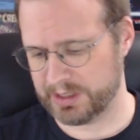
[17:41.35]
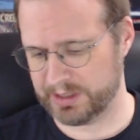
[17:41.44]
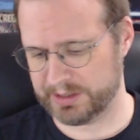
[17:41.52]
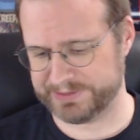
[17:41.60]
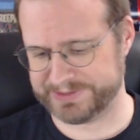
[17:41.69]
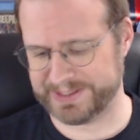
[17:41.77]

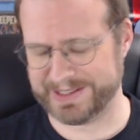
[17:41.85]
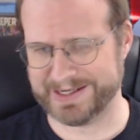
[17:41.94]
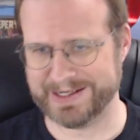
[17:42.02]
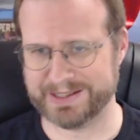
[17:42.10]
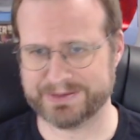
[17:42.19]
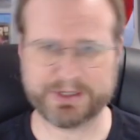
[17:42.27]
sending it
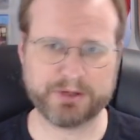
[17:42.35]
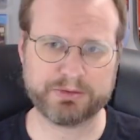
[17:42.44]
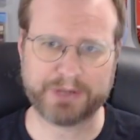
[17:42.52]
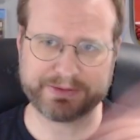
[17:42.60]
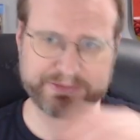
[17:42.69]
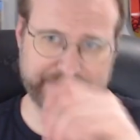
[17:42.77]
in. So
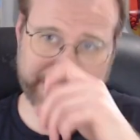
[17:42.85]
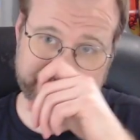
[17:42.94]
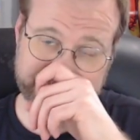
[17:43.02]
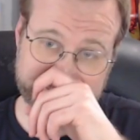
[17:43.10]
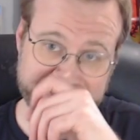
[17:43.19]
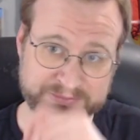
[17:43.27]
I
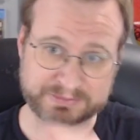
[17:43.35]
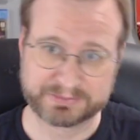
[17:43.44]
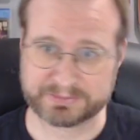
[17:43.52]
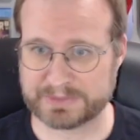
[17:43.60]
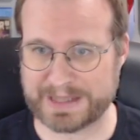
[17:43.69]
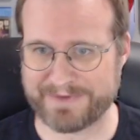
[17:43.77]

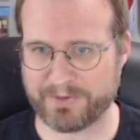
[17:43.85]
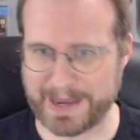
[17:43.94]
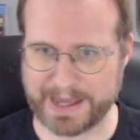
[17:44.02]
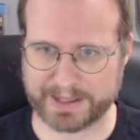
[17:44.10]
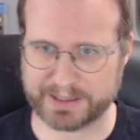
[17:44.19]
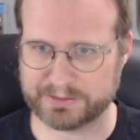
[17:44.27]
gave it
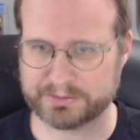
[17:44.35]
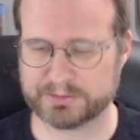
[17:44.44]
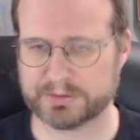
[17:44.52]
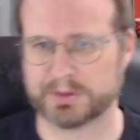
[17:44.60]
back and...